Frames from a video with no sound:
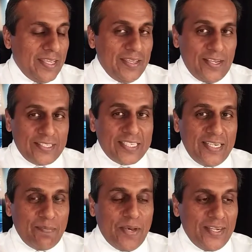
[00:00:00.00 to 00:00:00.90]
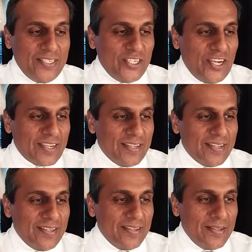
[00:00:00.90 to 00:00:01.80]
You'll see the body chuck.
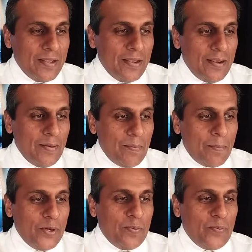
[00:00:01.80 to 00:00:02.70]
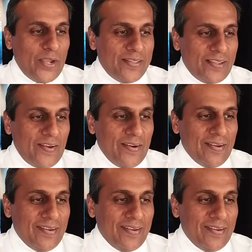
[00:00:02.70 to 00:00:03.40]
Boom, right there.